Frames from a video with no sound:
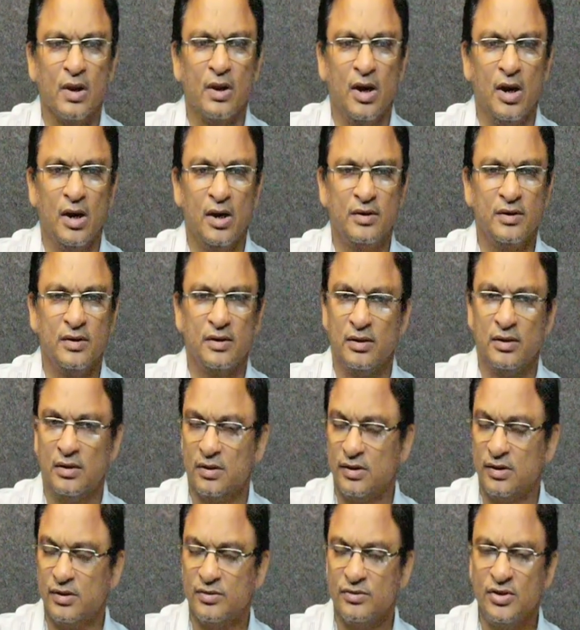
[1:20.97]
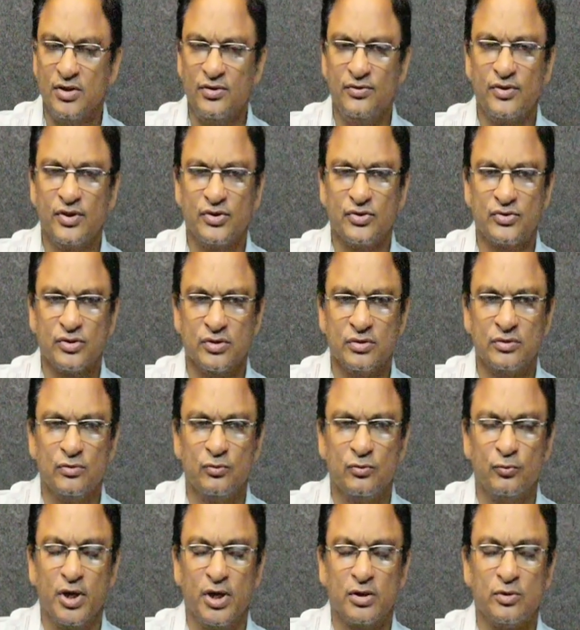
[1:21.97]
And in this session
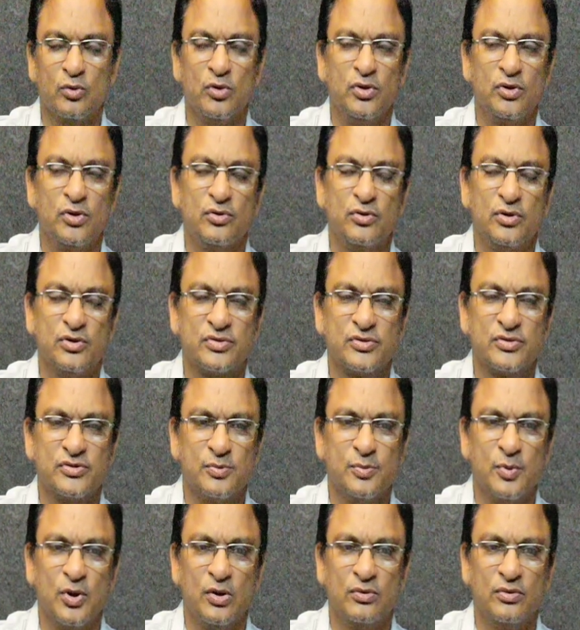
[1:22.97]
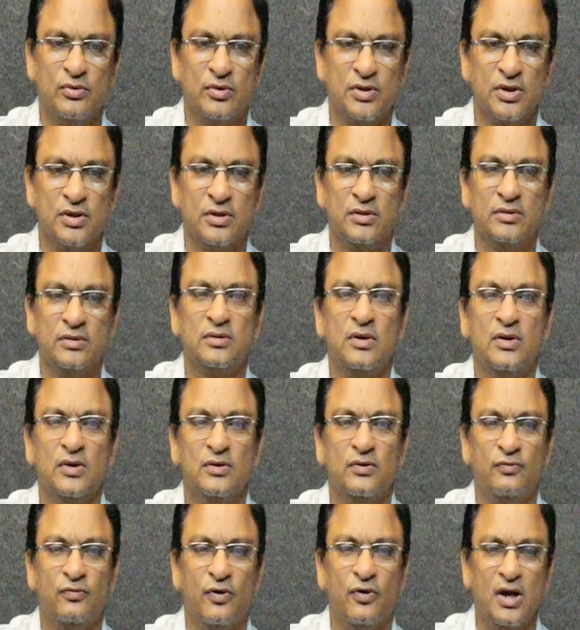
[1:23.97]
we are going to discuss about the
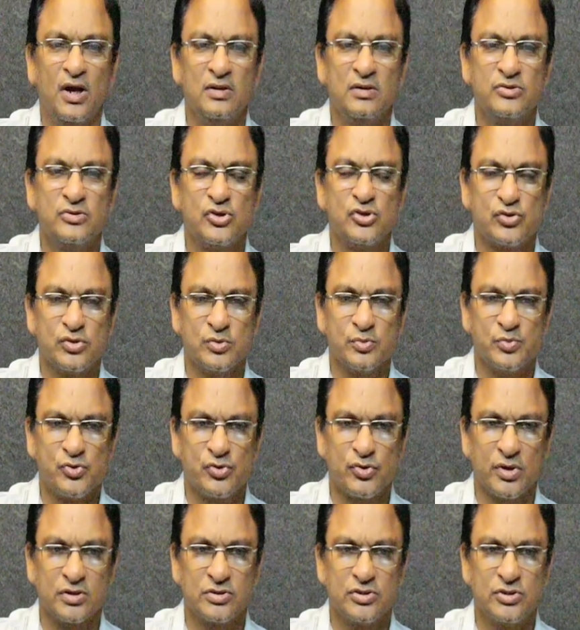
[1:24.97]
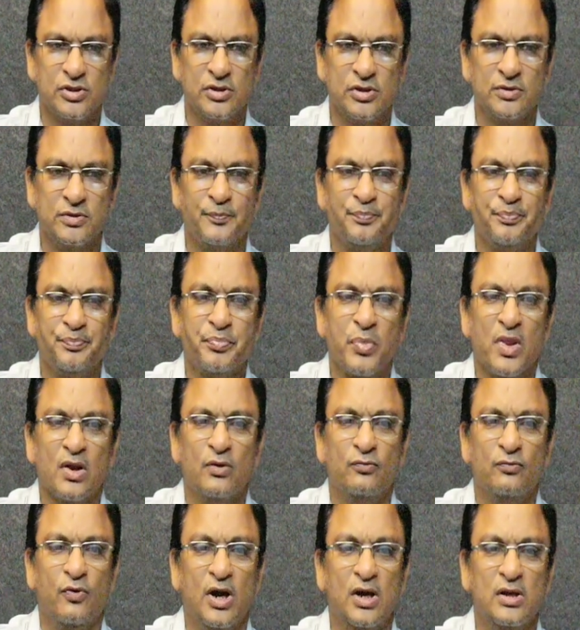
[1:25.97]
file system structure,
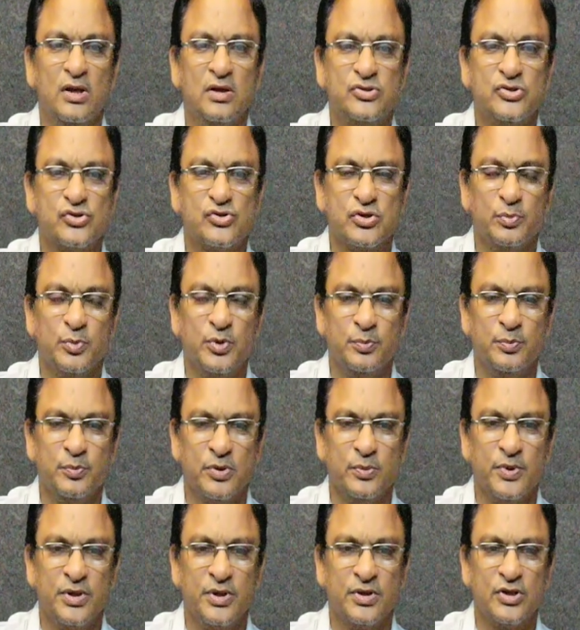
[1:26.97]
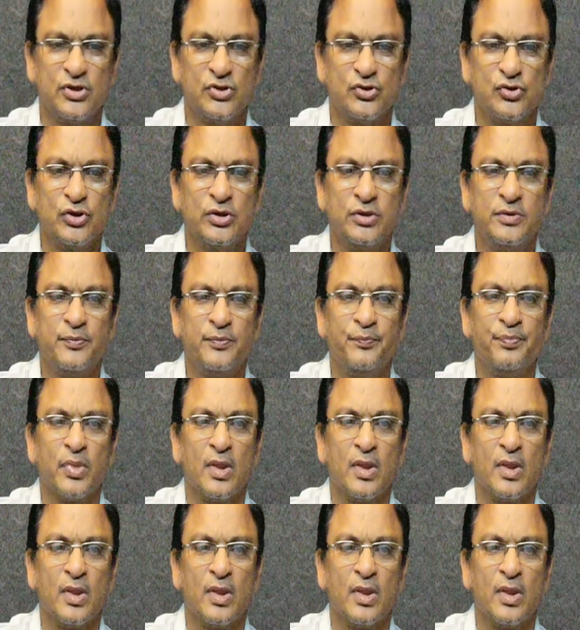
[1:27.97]
file system implementation